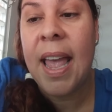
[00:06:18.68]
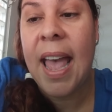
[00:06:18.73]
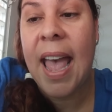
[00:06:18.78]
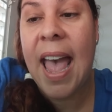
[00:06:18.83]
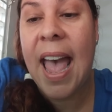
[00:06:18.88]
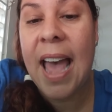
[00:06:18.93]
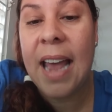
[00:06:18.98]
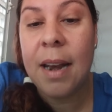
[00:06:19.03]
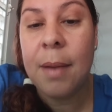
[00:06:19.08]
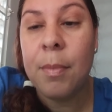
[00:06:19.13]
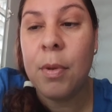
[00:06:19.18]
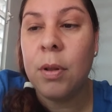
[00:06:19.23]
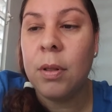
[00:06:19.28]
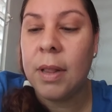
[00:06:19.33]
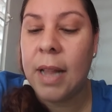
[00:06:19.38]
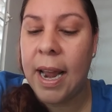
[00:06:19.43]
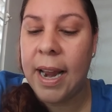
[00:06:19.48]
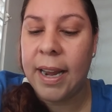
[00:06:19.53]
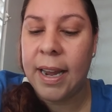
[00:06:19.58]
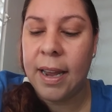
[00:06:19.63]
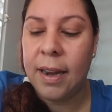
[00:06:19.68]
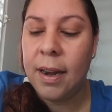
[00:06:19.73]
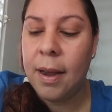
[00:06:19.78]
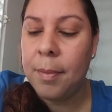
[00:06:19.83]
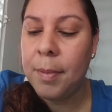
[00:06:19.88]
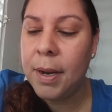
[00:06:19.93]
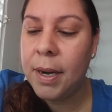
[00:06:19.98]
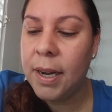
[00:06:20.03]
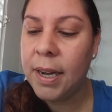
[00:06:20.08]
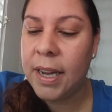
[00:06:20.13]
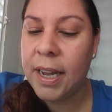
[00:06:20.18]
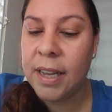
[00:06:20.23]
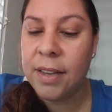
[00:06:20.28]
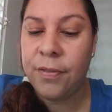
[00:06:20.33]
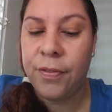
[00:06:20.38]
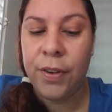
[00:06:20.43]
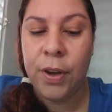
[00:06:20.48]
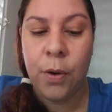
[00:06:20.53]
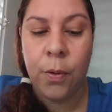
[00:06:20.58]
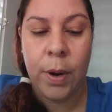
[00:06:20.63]
animal-like, and I'm gonna
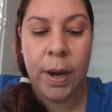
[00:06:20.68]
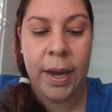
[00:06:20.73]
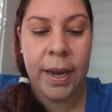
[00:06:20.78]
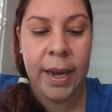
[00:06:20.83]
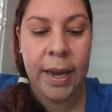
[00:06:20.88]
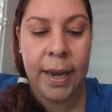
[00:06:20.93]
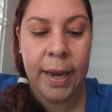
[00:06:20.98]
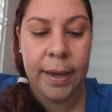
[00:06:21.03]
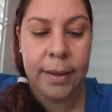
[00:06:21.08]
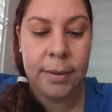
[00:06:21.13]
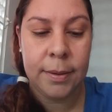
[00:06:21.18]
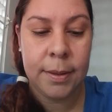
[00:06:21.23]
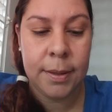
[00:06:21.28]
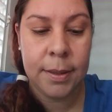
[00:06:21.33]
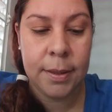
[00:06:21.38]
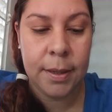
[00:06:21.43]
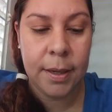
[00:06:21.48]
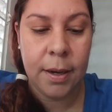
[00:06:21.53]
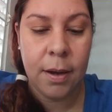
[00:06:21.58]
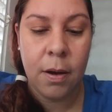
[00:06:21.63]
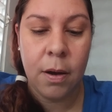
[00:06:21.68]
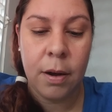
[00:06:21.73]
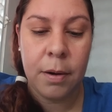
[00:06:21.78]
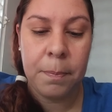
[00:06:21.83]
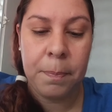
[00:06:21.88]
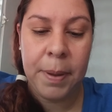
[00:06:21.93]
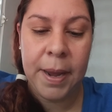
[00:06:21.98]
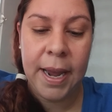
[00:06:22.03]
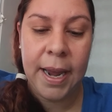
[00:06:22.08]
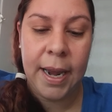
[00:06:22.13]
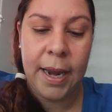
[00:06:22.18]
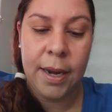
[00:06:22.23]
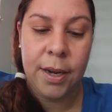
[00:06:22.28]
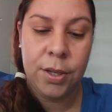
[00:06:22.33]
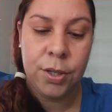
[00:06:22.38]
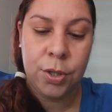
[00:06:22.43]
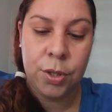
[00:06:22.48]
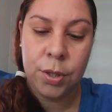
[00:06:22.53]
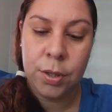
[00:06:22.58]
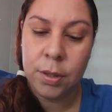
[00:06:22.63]
give you a hint on
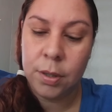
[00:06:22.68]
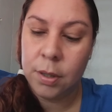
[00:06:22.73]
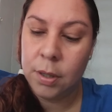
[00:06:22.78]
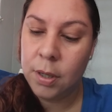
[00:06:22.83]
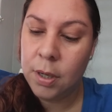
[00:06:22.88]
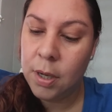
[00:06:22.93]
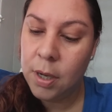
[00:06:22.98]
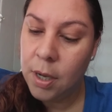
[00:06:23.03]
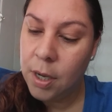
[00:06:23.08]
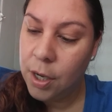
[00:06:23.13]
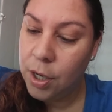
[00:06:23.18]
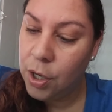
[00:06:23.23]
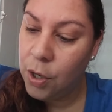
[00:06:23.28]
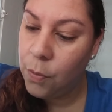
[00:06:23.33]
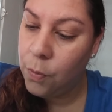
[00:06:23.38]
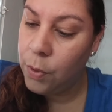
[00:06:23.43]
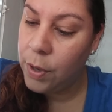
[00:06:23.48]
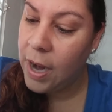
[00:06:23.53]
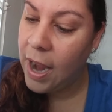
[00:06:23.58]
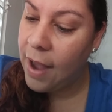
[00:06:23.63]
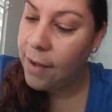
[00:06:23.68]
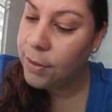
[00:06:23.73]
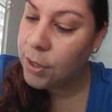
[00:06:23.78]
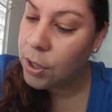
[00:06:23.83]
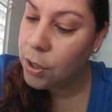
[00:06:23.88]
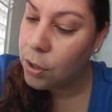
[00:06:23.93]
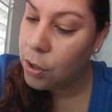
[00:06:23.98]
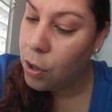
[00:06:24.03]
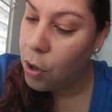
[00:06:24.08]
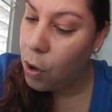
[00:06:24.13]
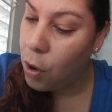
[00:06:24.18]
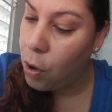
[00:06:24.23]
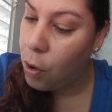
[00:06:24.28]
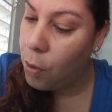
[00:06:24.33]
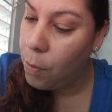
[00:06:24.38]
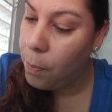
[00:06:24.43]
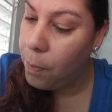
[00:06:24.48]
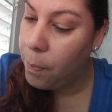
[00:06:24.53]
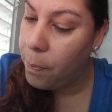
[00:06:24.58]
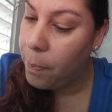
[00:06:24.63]
page. You would have to
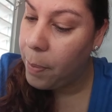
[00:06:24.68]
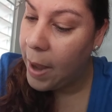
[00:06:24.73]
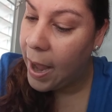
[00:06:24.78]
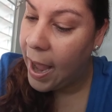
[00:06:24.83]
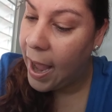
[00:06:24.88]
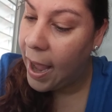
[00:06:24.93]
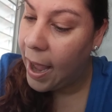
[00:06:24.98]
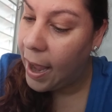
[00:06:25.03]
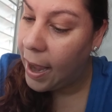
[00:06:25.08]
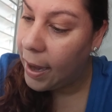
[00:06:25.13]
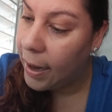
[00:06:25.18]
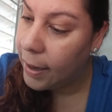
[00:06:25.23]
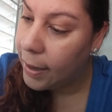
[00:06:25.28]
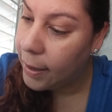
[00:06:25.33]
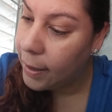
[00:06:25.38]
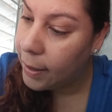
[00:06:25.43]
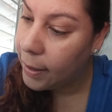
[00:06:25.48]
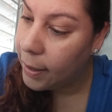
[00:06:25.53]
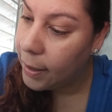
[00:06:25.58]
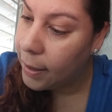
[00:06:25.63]
go back,